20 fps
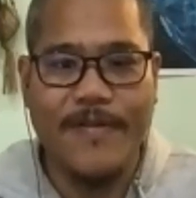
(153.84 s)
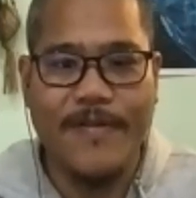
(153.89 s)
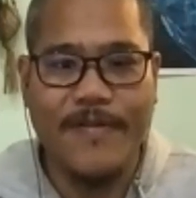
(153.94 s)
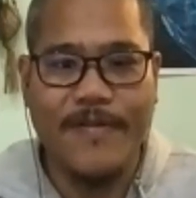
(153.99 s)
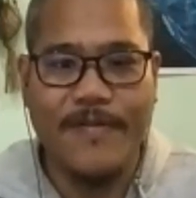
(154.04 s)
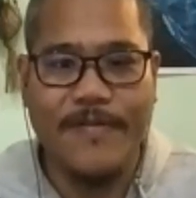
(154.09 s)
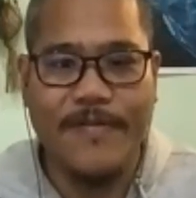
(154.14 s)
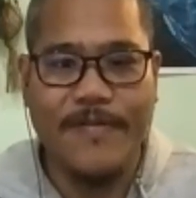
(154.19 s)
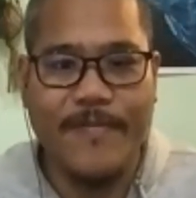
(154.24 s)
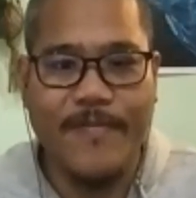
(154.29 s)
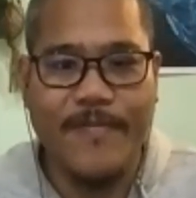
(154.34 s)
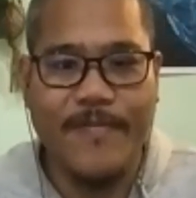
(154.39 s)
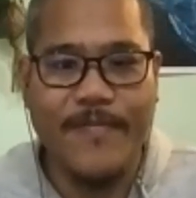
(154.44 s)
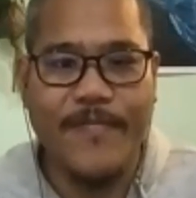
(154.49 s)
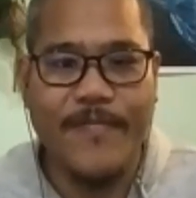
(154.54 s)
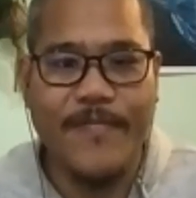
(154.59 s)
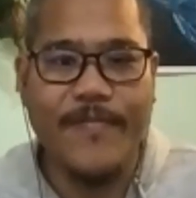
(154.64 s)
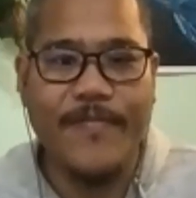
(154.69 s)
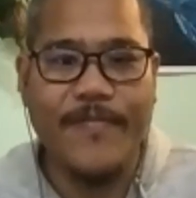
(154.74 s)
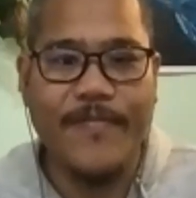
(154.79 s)

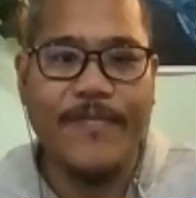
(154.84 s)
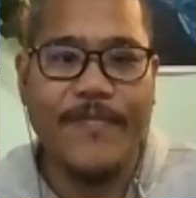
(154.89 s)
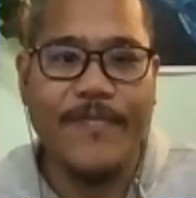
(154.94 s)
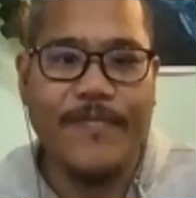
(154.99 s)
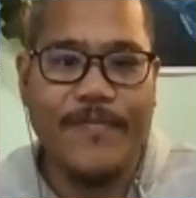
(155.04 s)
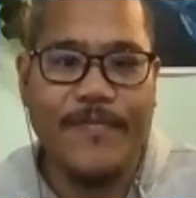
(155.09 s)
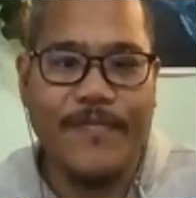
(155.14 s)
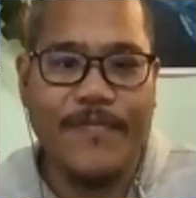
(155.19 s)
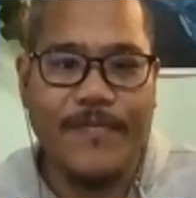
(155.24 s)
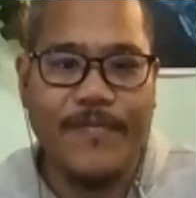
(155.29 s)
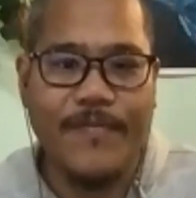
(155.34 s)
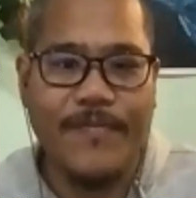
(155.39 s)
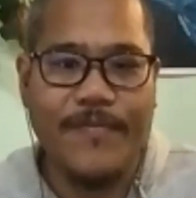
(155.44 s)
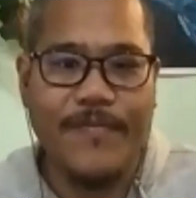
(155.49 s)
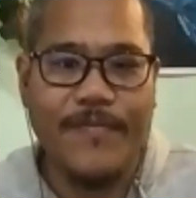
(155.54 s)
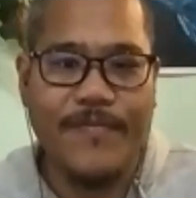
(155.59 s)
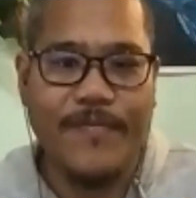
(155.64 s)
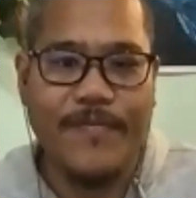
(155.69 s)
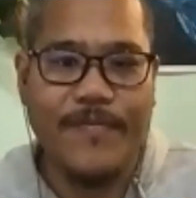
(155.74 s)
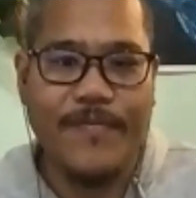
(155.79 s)

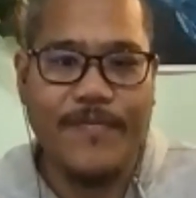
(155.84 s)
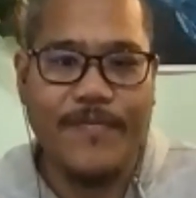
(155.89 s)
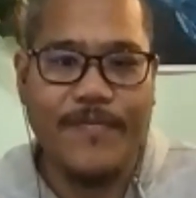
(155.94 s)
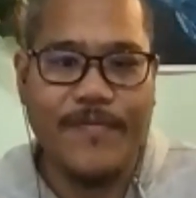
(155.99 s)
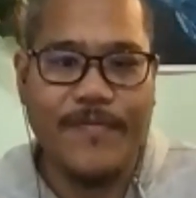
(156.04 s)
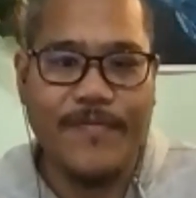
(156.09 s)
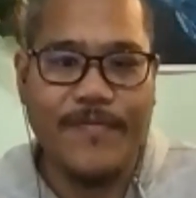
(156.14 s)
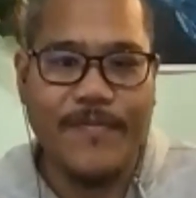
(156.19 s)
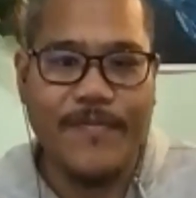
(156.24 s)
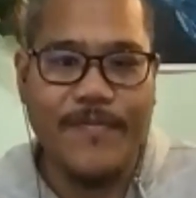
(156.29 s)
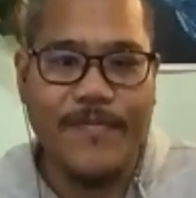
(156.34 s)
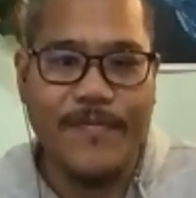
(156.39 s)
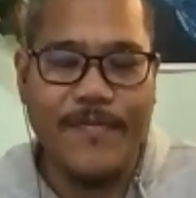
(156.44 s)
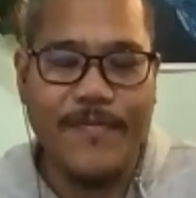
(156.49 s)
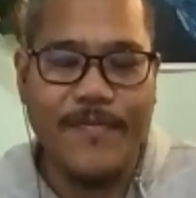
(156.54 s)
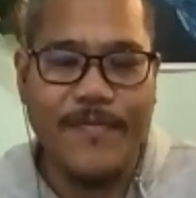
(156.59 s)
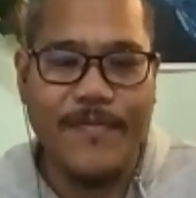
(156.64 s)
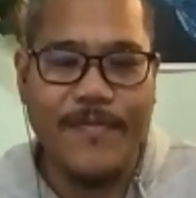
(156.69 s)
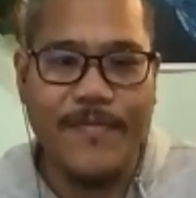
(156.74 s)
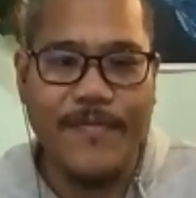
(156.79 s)

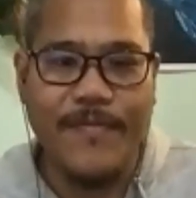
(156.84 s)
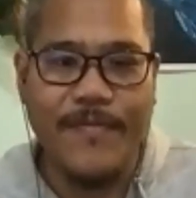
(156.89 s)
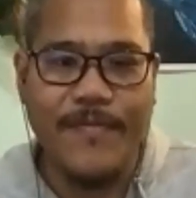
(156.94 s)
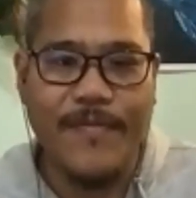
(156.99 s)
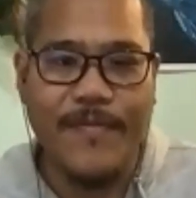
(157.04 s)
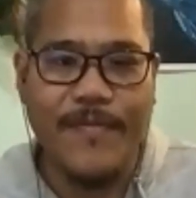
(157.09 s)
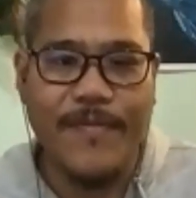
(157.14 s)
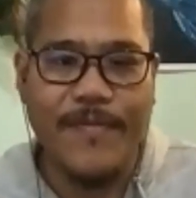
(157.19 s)
(not speaking)